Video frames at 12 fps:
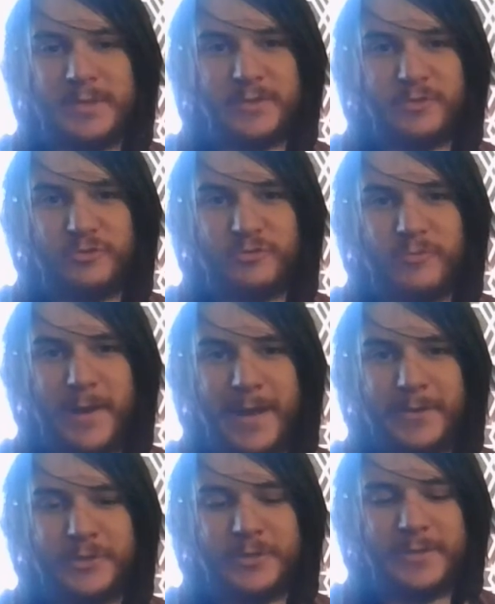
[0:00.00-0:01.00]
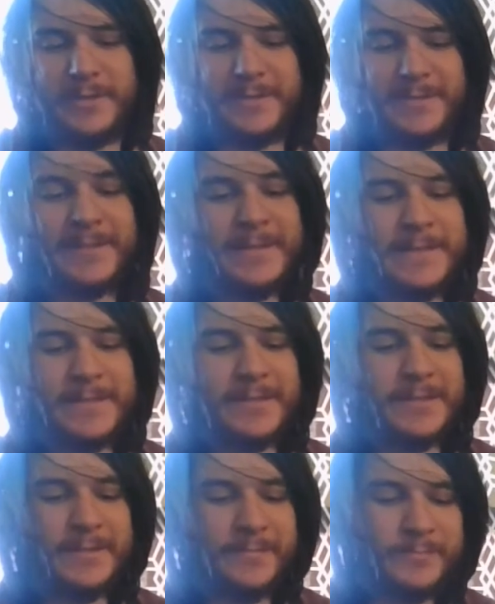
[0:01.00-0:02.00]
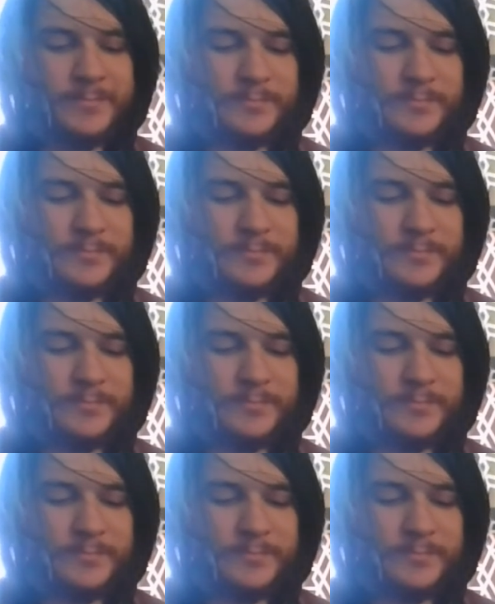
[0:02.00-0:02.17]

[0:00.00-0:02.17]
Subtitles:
It's scratched. It's dented.